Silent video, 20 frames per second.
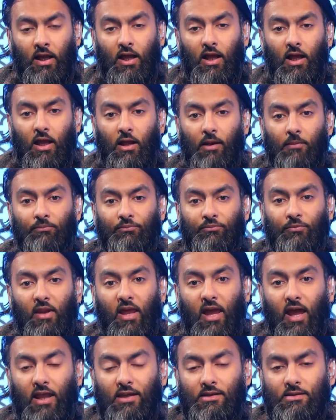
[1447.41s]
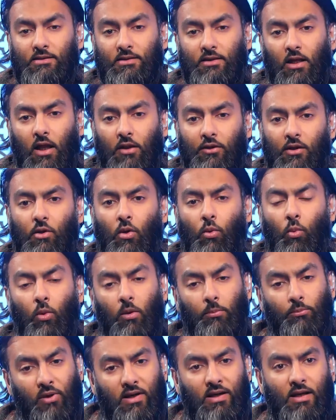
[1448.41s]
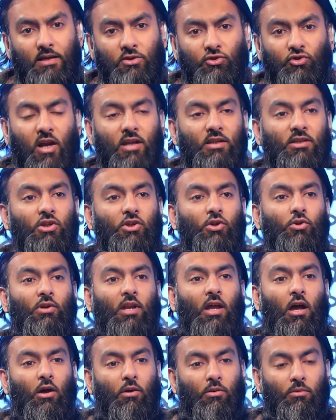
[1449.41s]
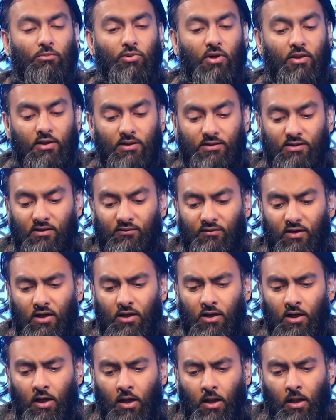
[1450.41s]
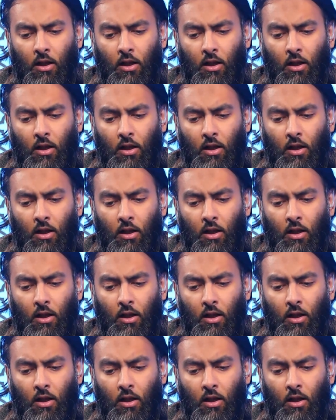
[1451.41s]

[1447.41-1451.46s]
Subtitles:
And I think we'll bring it straight to you now, Brother Tanveer,